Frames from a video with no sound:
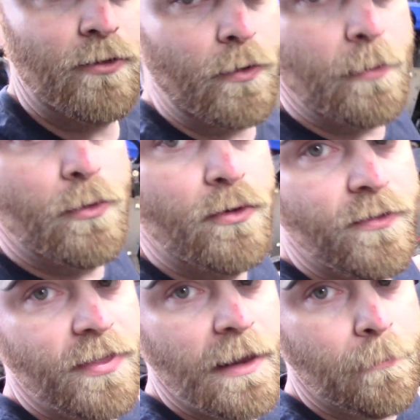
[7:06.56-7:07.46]
to
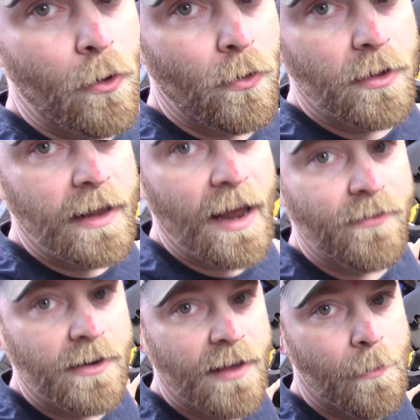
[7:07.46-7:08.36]
remove the pulley
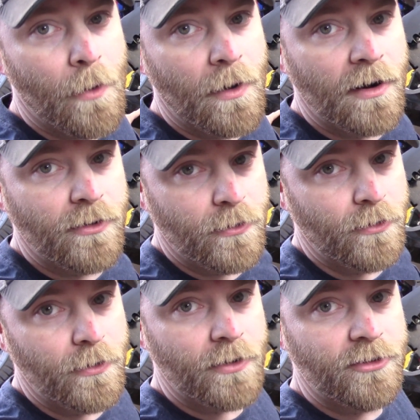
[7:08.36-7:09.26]
every time I want to do an
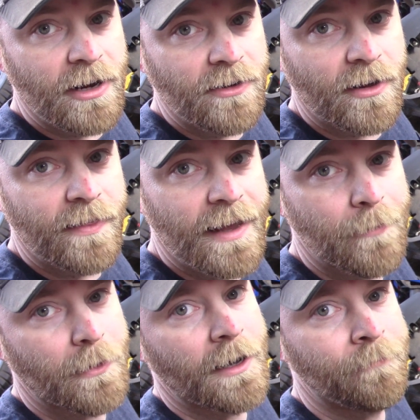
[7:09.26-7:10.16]
oil change on that,
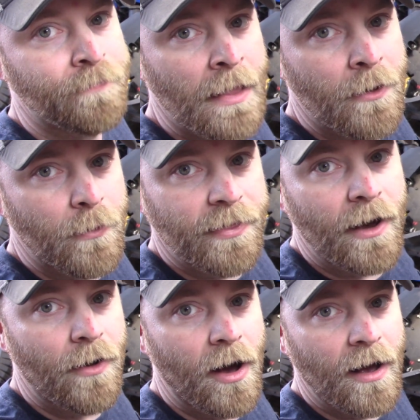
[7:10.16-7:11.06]
but with
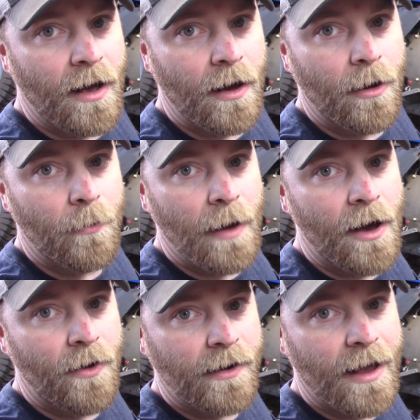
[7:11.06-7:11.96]

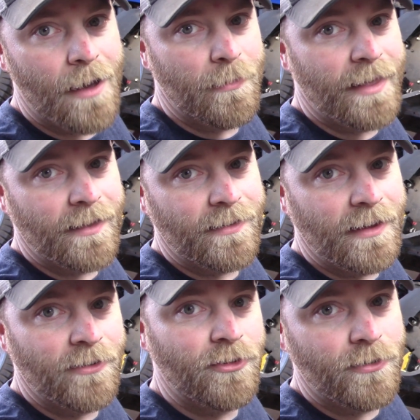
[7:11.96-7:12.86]
how uncommon that
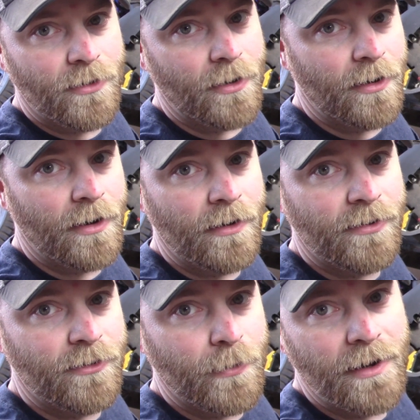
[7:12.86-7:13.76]
issue or
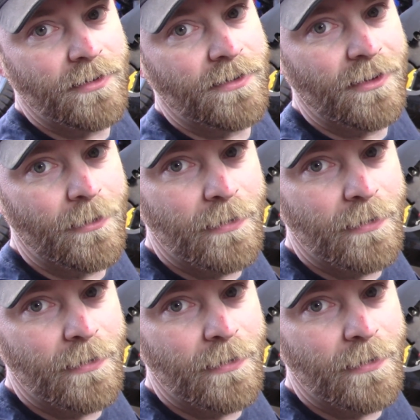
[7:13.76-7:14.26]
situation is going to